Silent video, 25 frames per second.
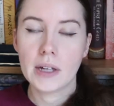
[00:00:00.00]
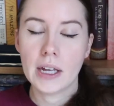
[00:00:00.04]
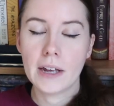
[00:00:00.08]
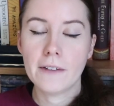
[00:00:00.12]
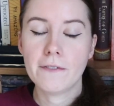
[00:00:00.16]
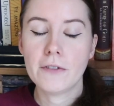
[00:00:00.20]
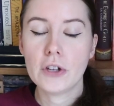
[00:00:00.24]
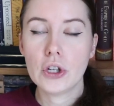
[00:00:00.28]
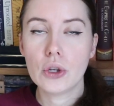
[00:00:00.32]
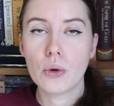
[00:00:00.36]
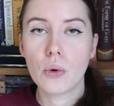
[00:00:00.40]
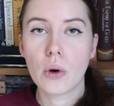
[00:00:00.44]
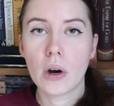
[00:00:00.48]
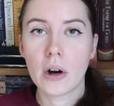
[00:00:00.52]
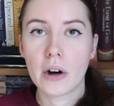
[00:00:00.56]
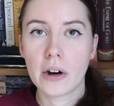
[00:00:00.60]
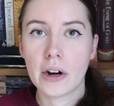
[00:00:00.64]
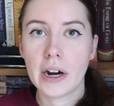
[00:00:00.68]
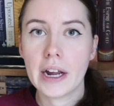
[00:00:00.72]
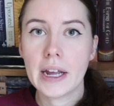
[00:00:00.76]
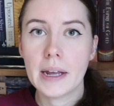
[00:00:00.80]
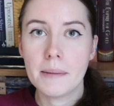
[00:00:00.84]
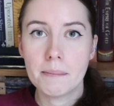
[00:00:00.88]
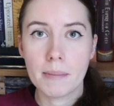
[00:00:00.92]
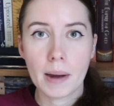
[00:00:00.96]
If you
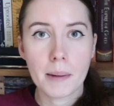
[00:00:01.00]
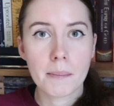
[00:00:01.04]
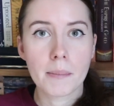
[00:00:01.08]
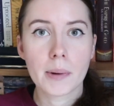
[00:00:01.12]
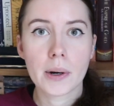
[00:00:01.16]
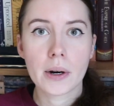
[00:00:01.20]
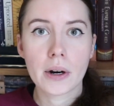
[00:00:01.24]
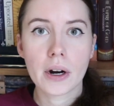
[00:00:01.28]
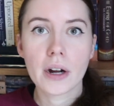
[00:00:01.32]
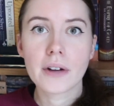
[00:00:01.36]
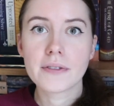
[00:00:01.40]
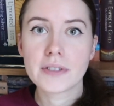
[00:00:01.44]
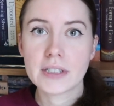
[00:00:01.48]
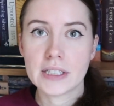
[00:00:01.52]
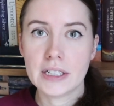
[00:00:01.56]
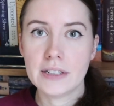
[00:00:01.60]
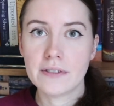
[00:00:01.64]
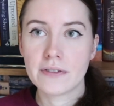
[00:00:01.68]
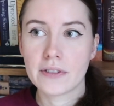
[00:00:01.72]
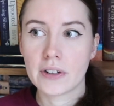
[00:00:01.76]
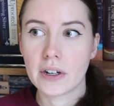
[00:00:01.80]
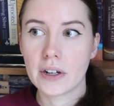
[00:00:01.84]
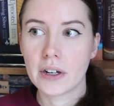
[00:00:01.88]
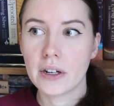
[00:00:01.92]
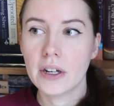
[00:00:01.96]
are a member of
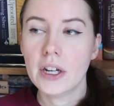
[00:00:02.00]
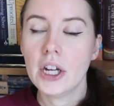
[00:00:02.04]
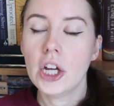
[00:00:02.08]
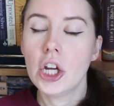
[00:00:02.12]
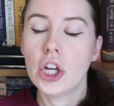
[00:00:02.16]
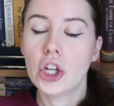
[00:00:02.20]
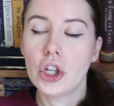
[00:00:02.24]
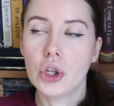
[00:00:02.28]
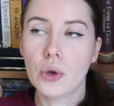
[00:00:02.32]
CIFA,